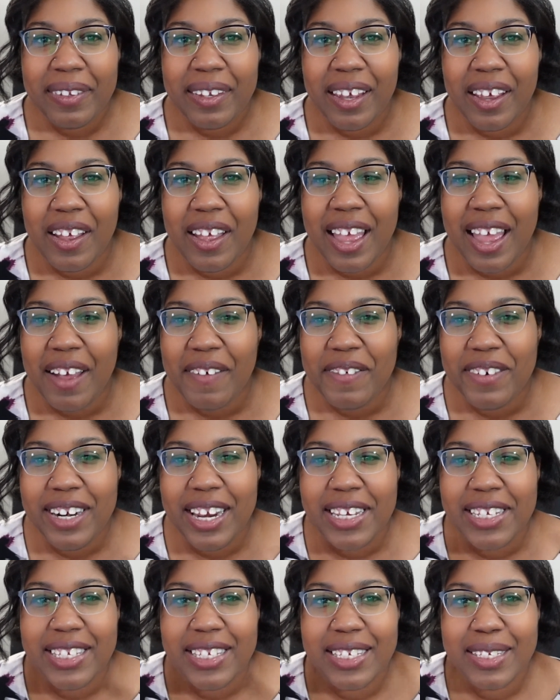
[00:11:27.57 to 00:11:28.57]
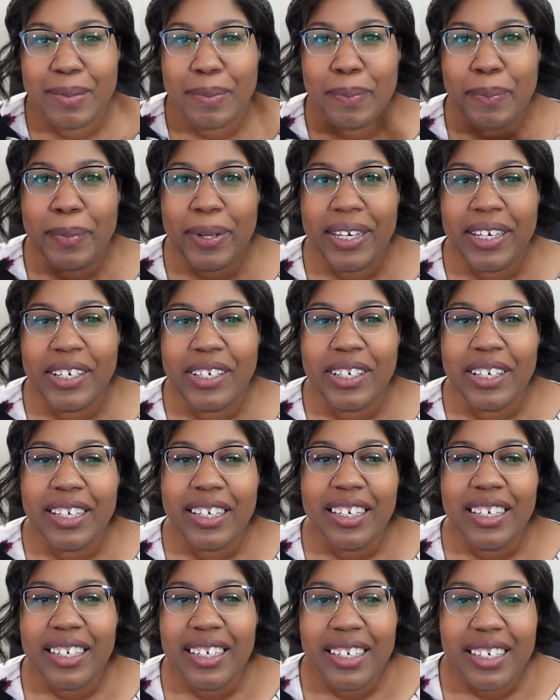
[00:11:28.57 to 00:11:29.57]
have a nice big
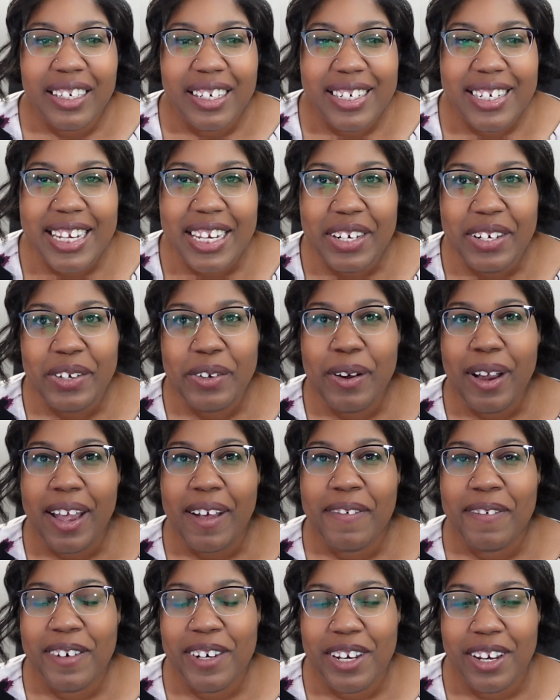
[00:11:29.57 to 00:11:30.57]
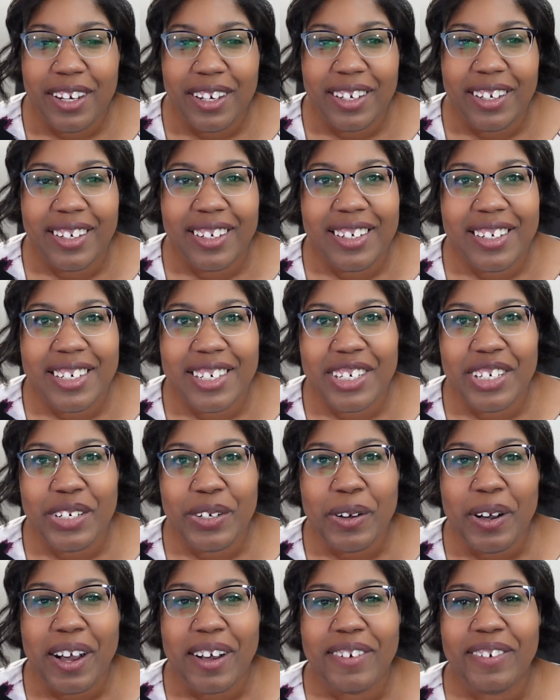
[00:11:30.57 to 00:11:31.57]
data graph to
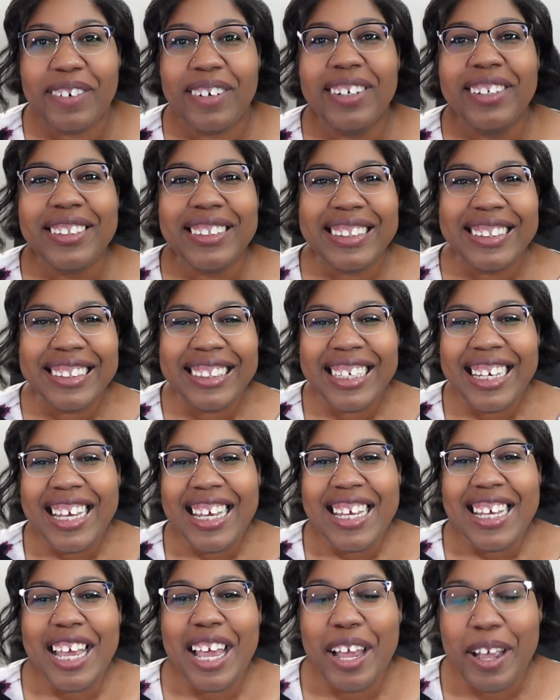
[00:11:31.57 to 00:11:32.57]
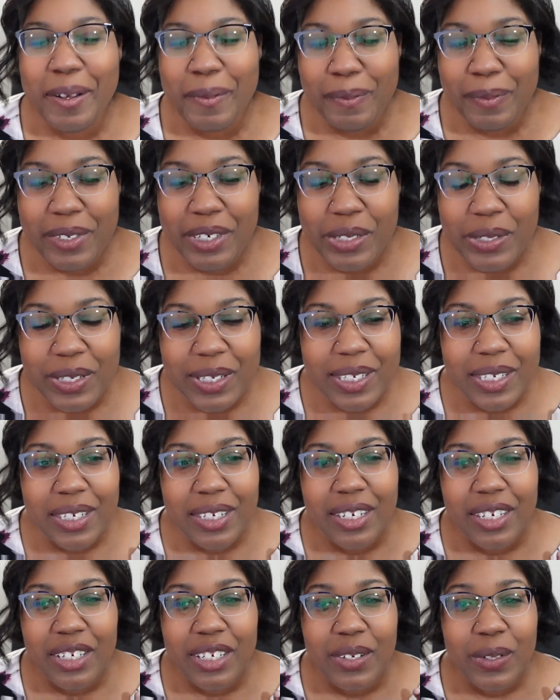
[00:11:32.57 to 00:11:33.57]
show off.
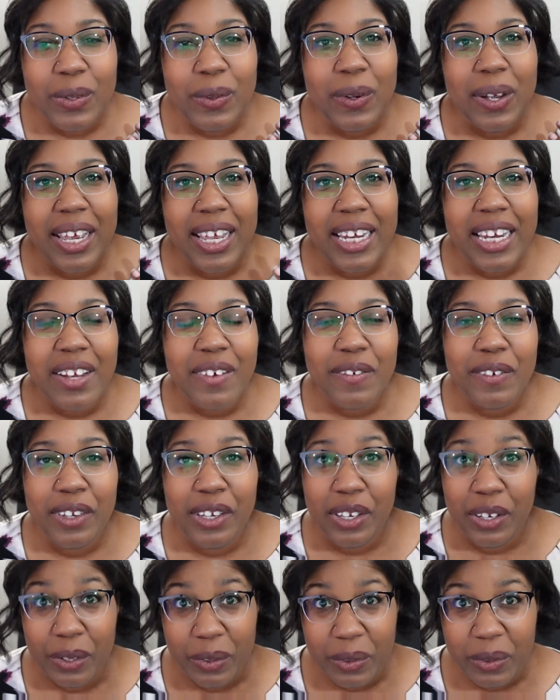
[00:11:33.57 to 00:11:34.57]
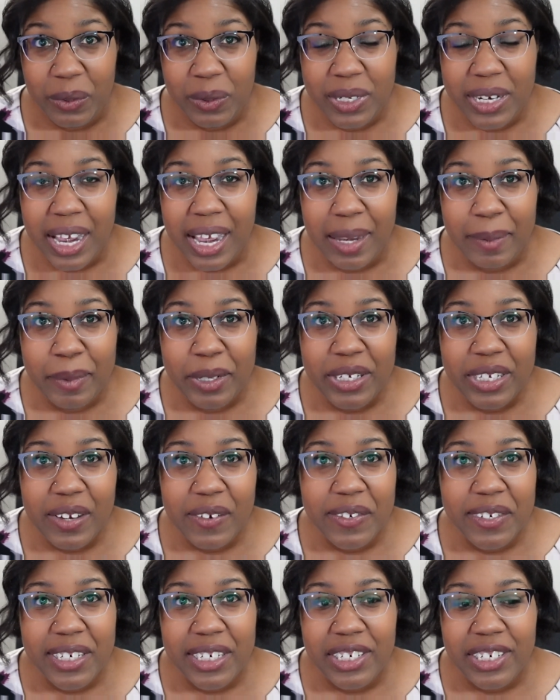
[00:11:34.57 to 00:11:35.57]
Do any of you time
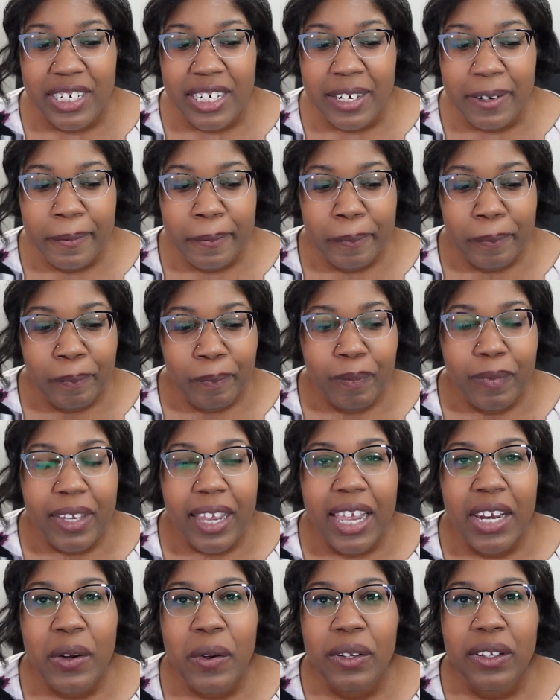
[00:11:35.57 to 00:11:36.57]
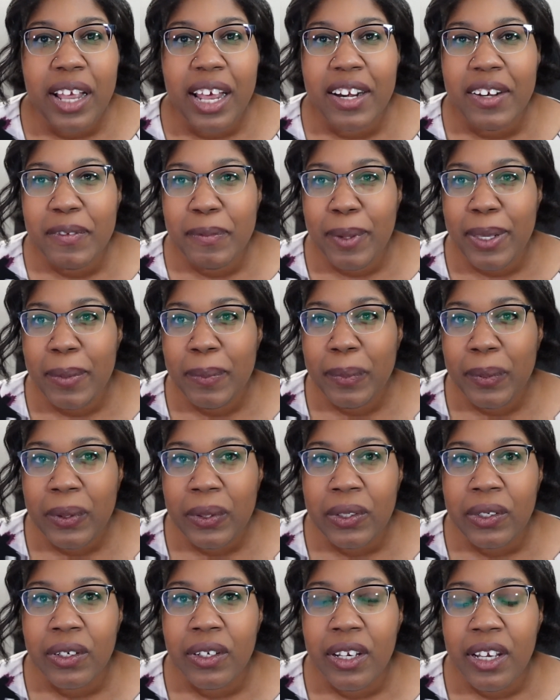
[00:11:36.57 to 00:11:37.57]
yourself stitching? I know a lot of
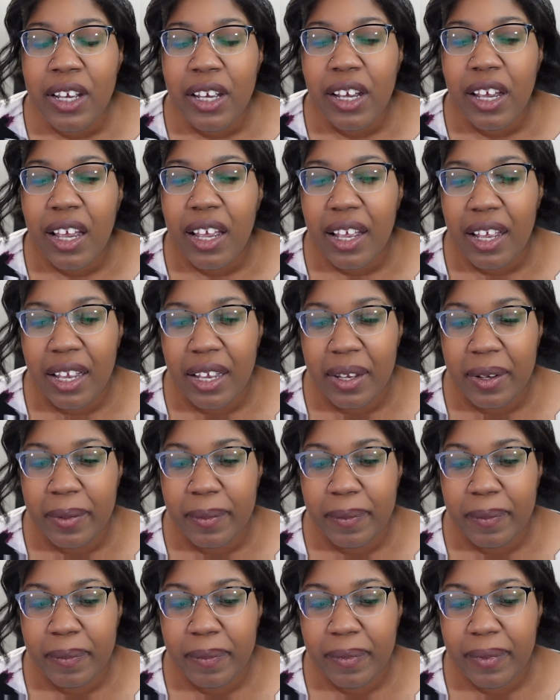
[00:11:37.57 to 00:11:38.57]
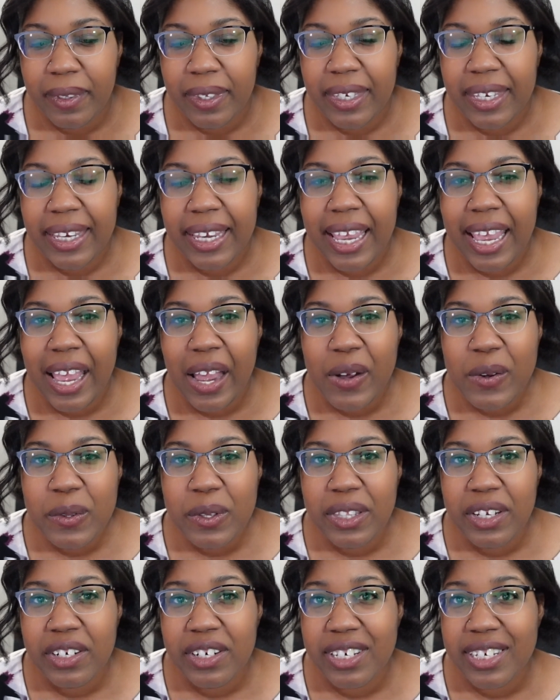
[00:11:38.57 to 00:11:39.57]
people
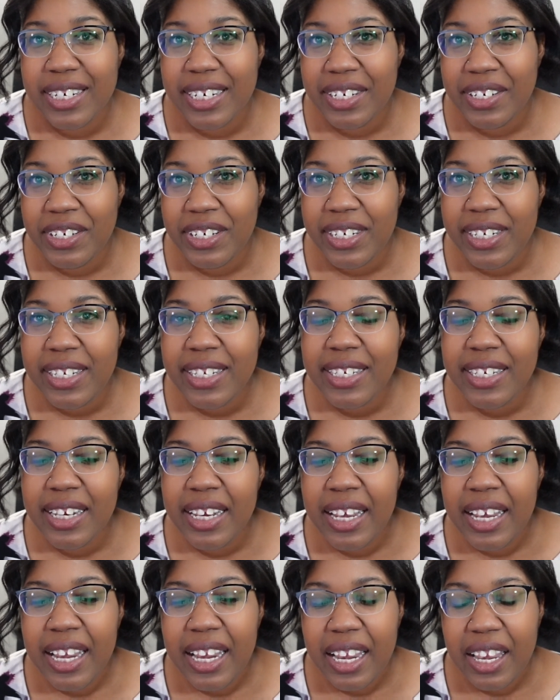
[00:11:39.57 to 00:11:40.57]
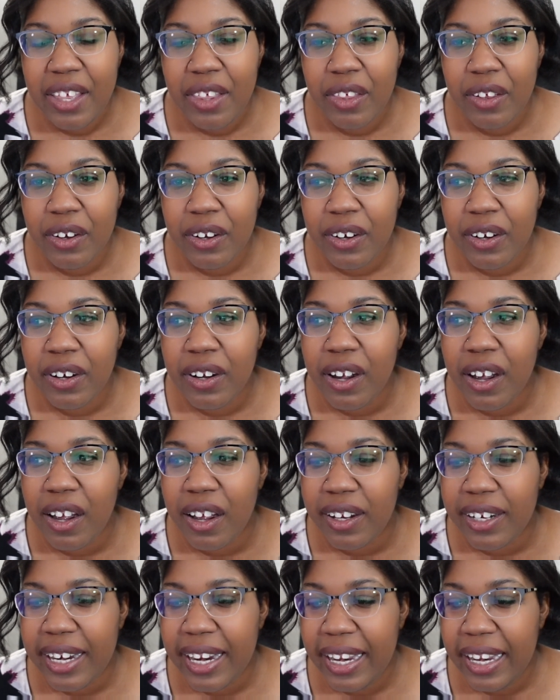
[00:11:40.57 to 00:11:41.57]
count their stitches either on